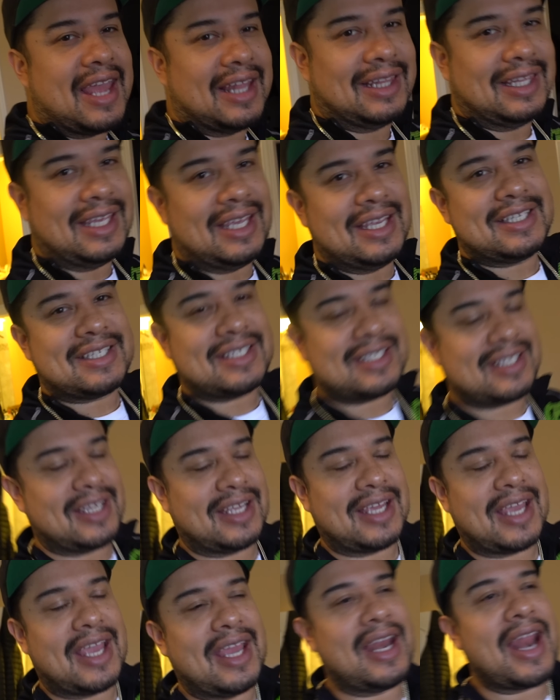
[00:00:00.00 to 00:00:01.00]
At least
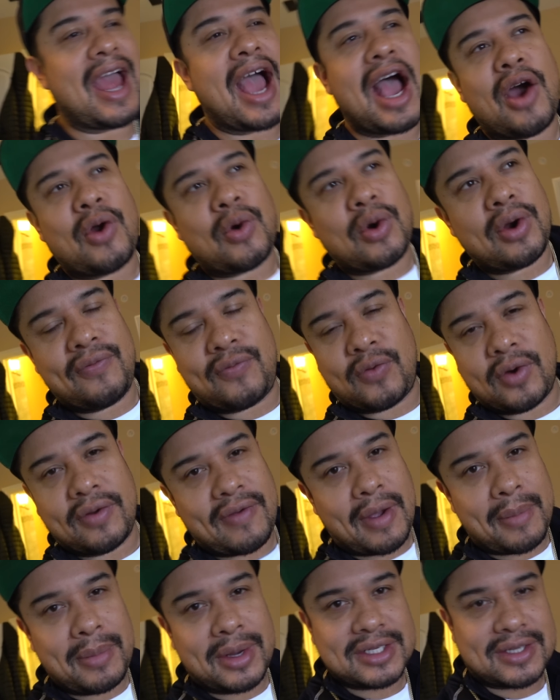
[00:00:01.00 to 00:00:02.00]
an hour and
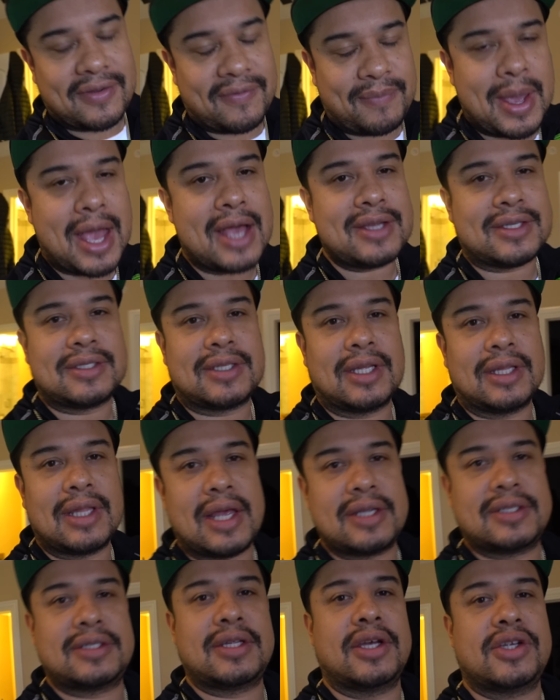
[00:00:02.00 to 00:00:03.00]
forty-five minutes have passed since I
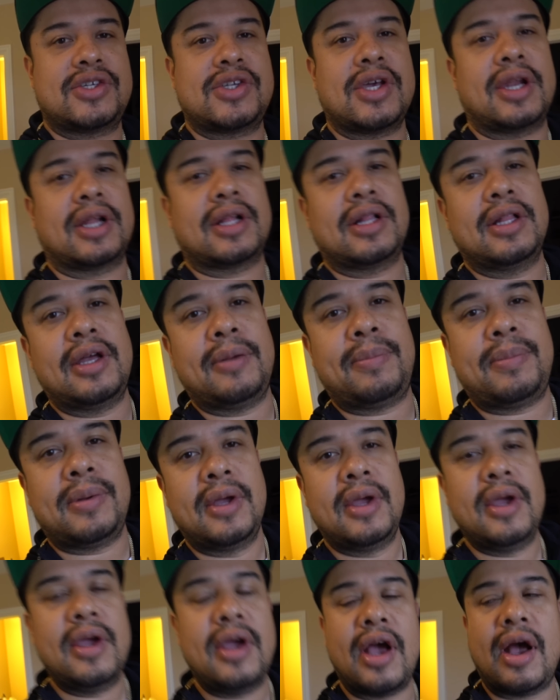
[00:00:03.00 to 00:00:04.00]
last uh, shot a clip
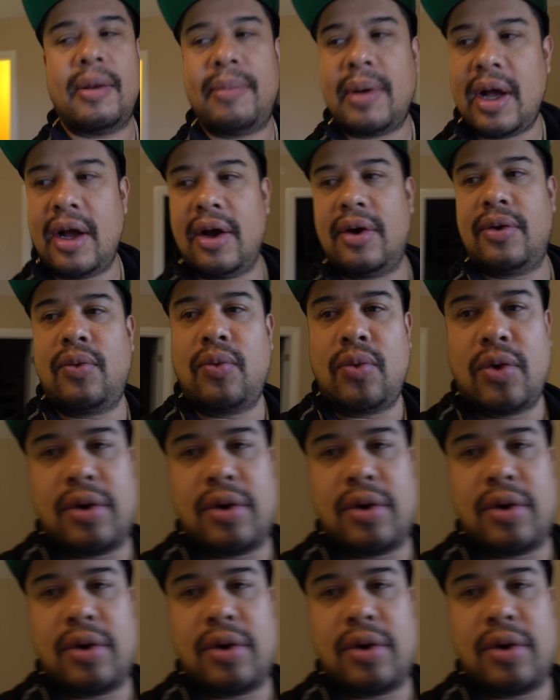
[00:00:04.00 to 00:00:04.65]
about